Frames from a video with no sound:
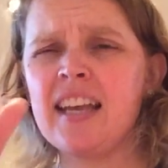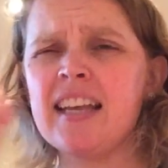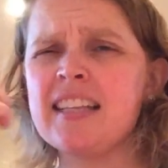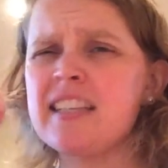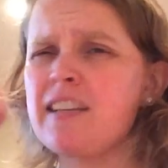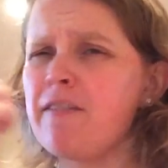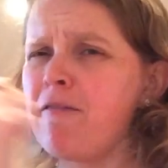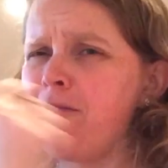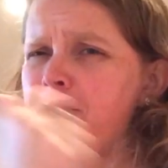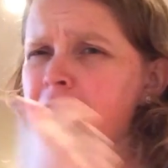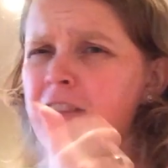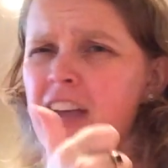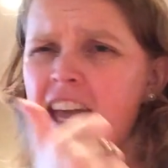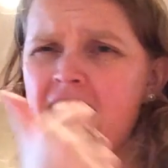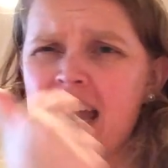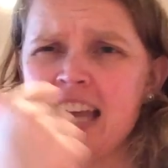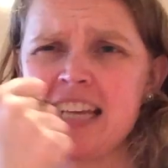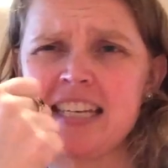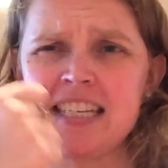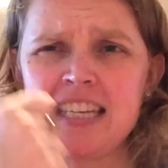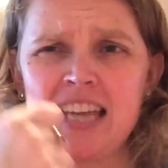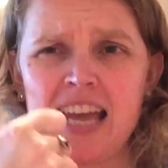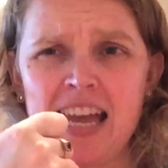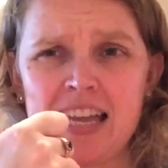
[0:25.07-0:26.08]
It's a
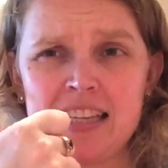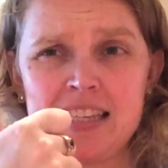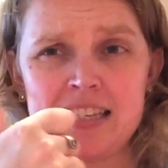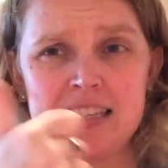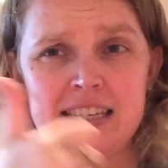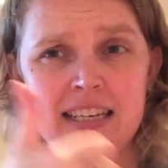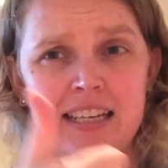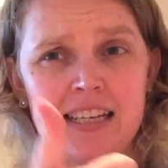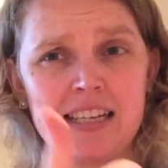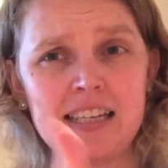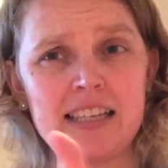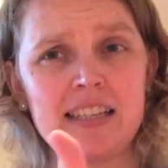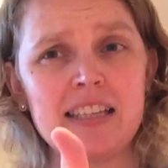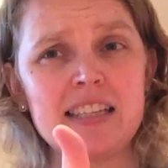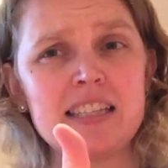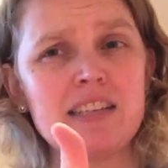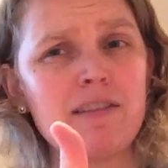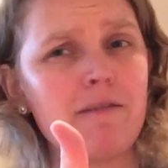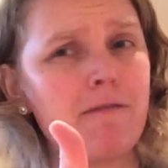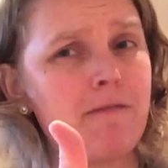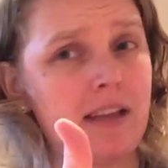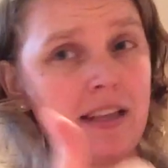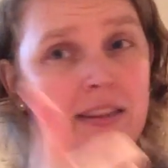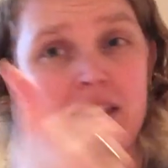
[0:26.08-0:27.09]
fantastic,
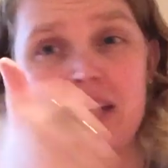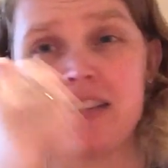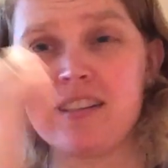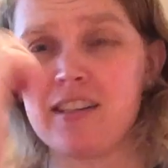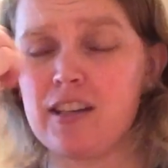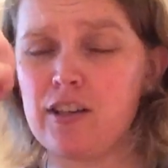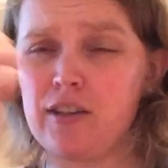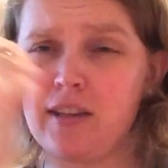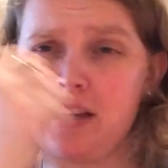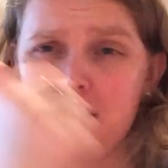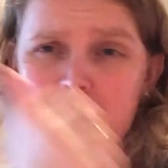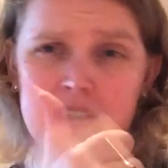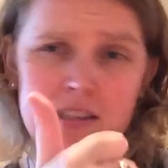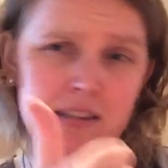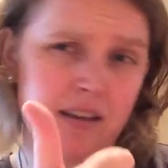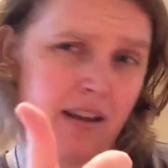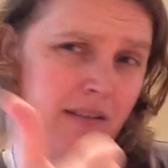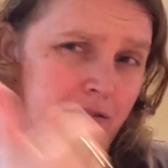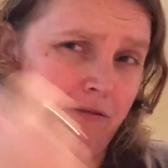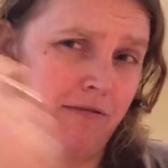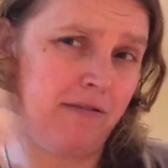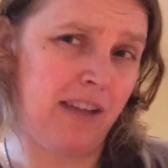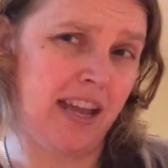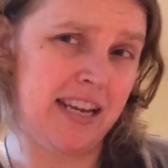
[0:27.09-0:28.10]
and that's a
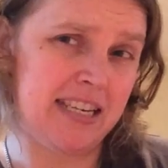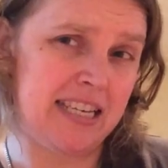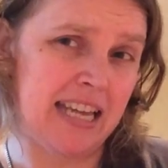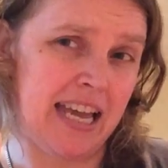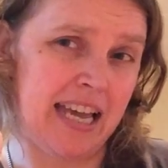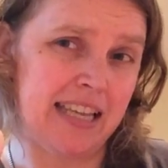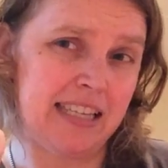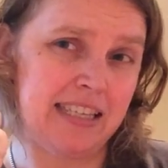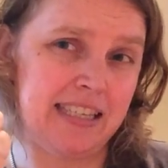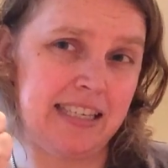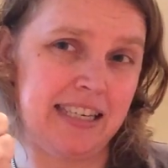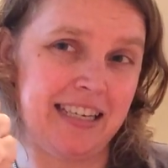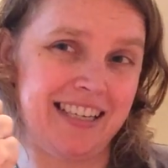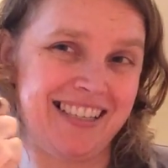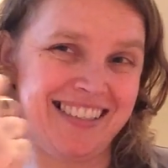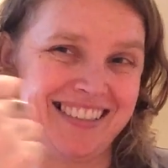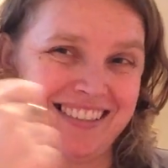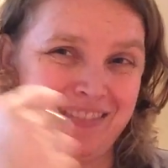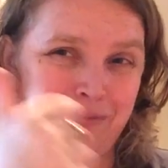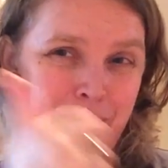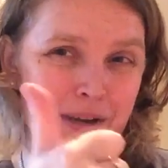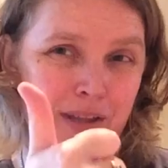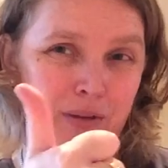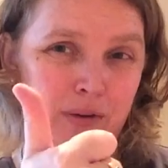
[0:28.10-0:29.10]
sign, fantastic,
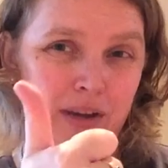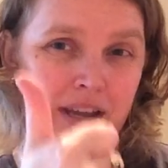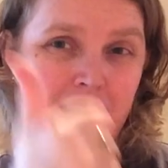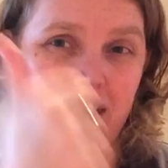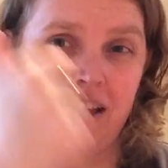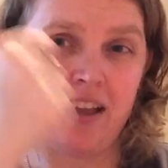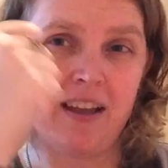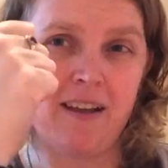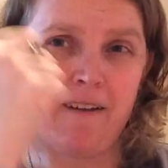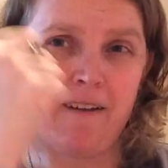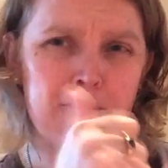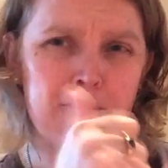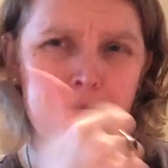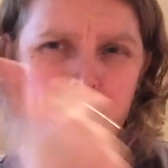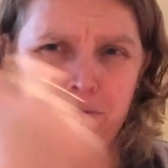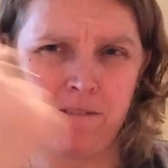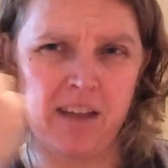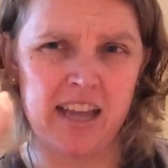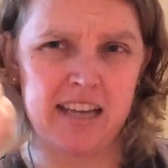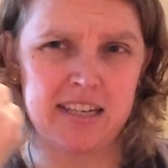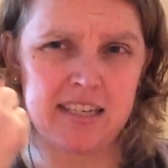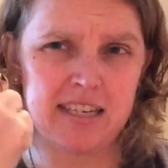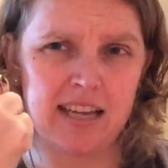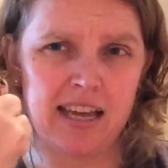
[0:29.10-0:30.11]
by the way,
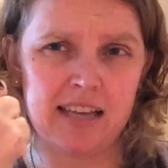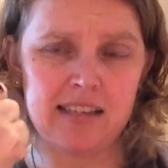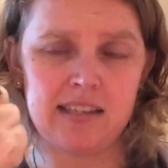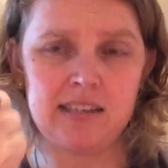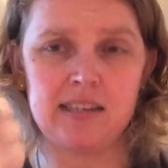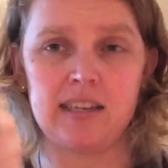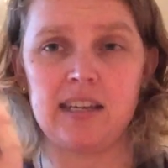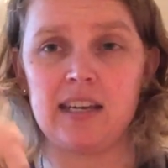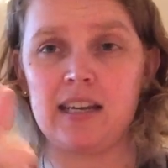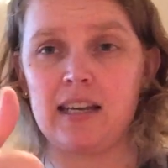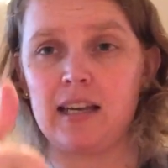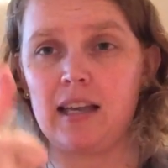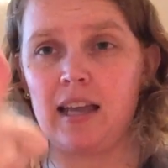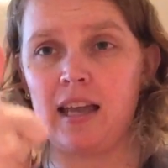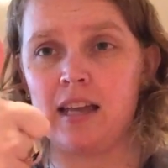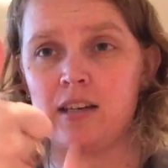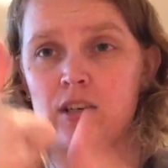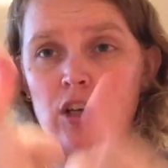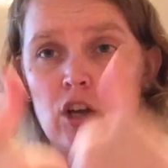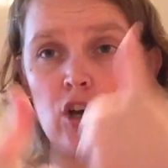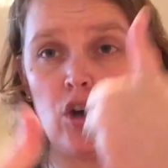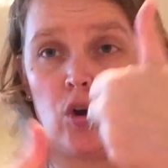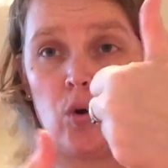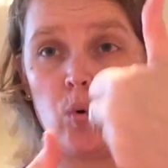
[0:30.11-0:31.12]
fantastic and
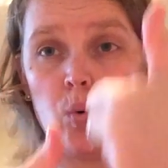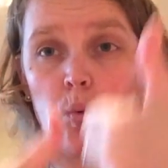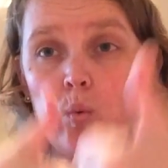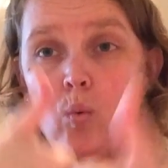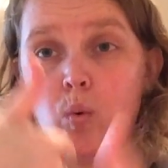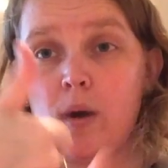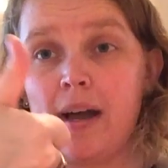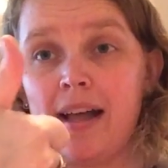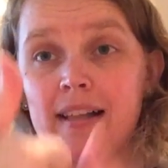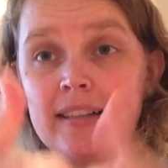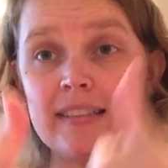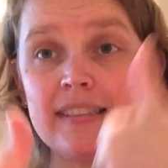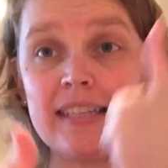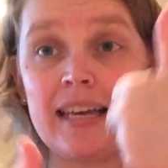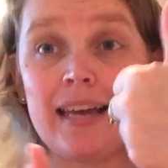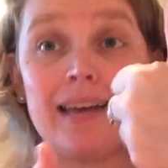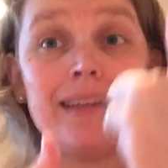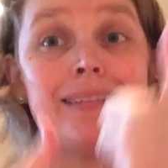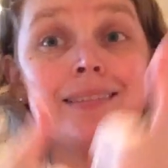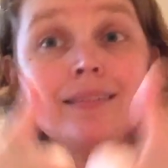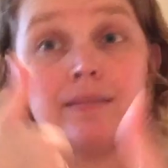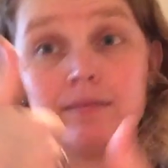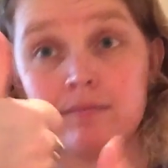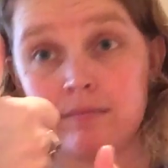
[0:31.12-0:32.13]
well
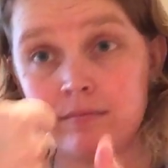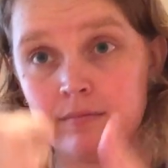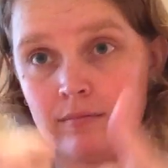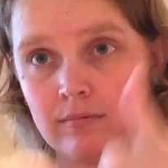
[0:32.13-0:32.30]
done.